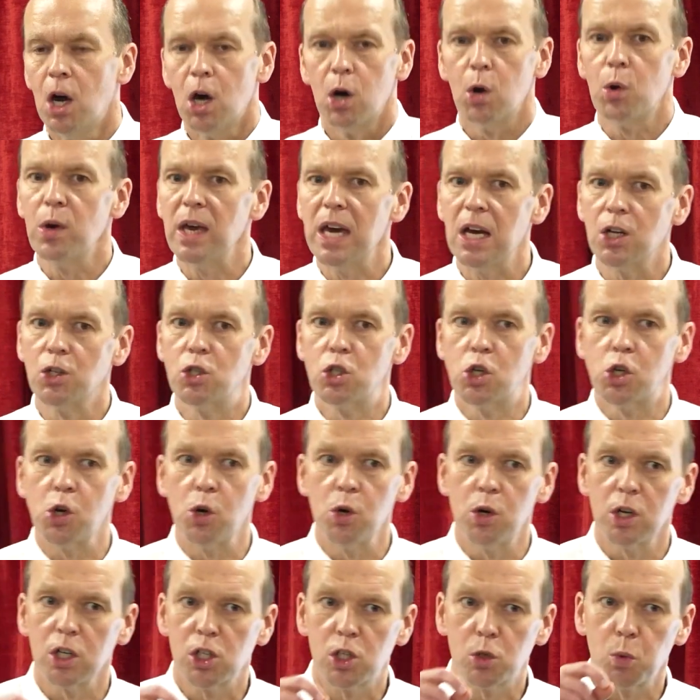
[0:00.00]
Oh, yeah,
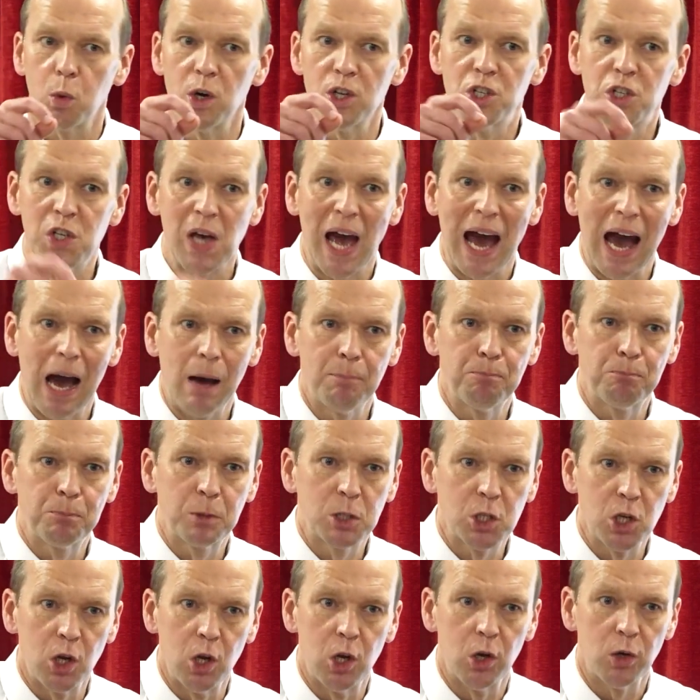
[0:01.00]
Judas was
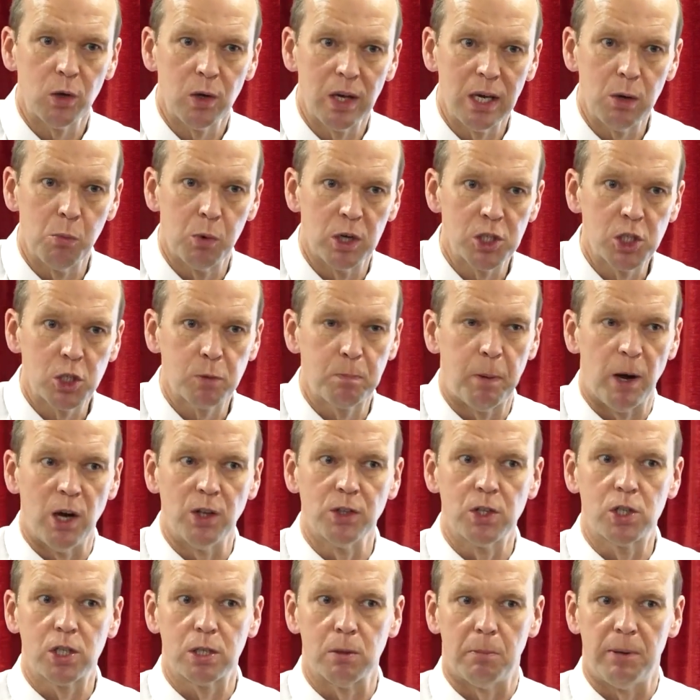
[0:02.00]
absolutely
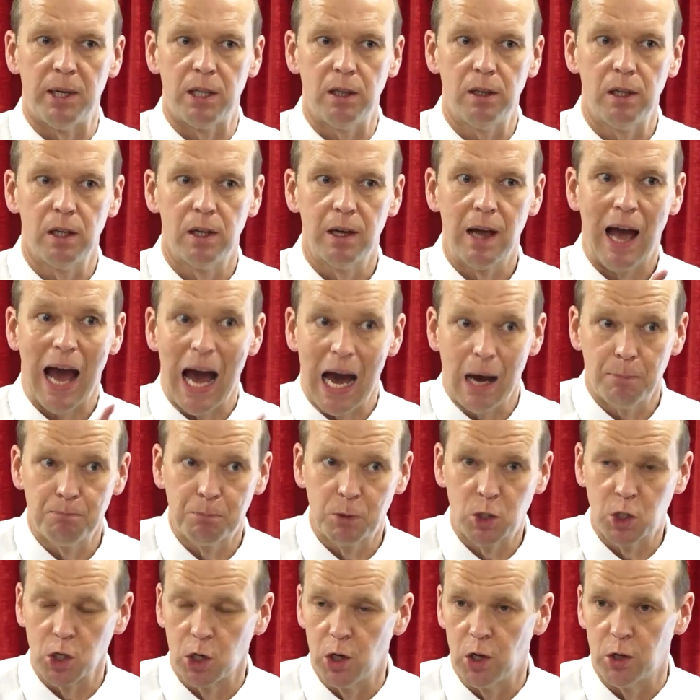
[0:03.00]
responsible,
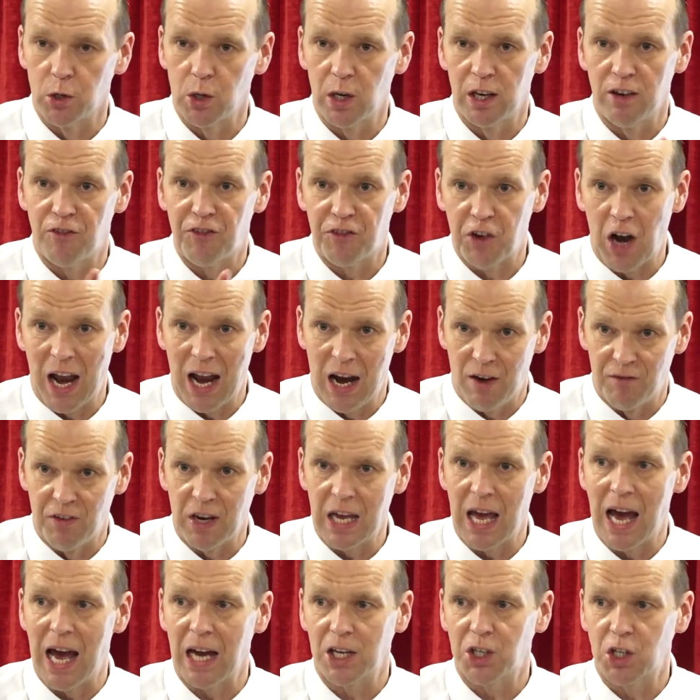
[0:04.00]
absolutely, for
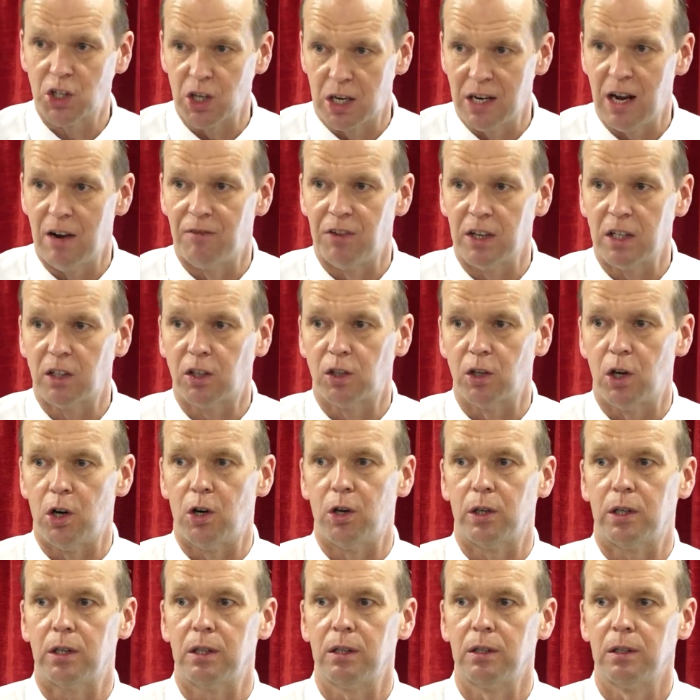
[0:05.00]
every action, every
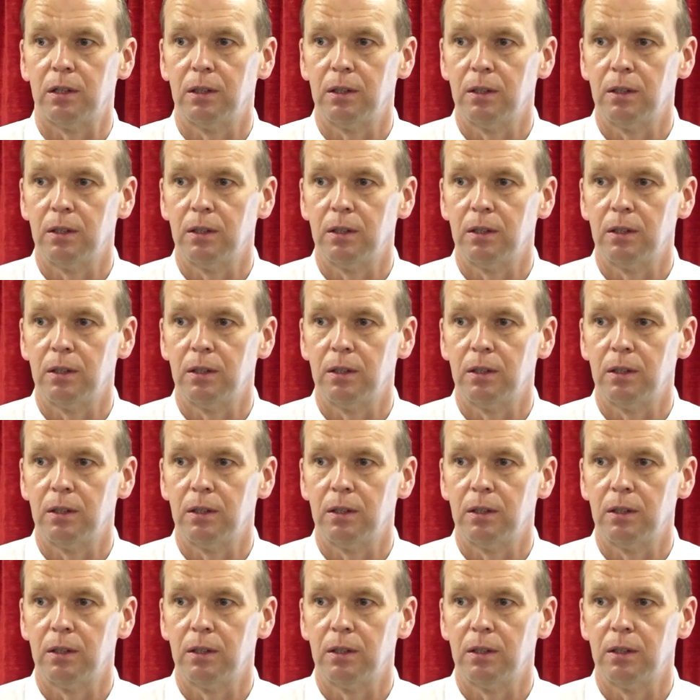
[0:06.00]
thought.